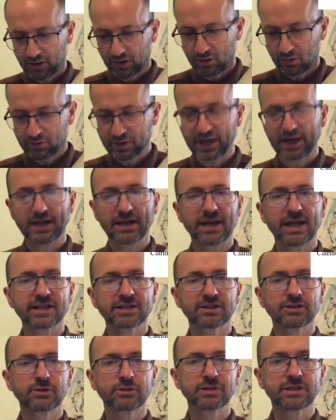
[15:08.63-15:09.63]
Okay,
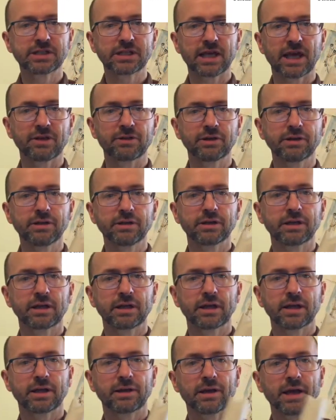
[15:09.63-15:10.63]
let's do it together,
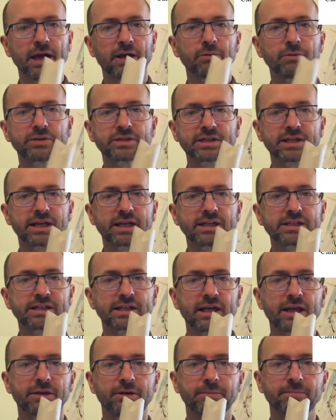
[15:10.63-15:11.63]
and we'll sing it
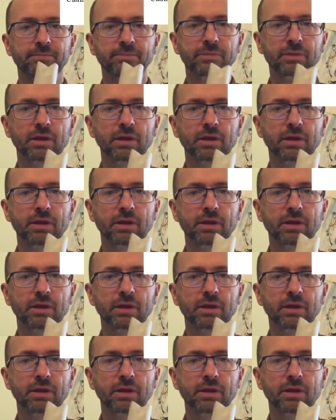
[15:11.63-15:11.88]
together.